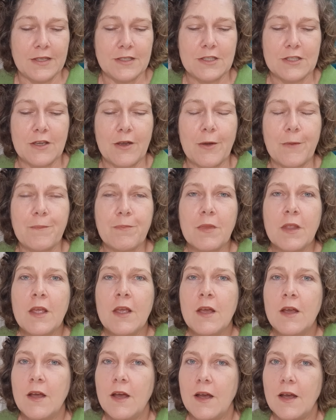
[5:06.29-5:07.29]
So
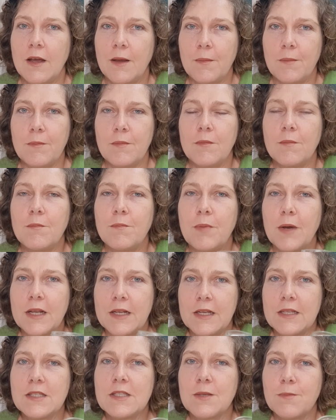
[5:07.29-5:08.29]
but
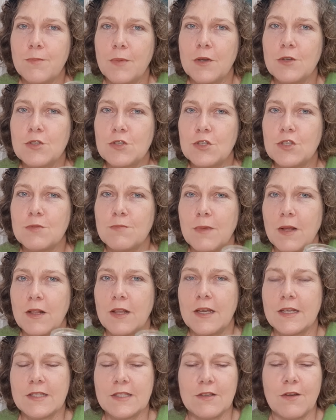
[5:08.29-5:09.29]
it's supposed to smell
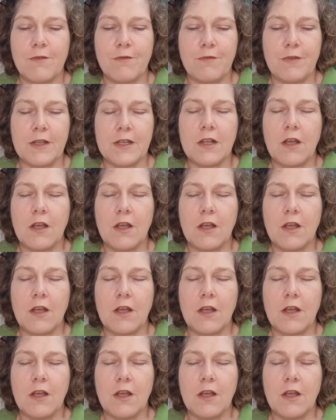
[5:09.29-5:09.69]
like something.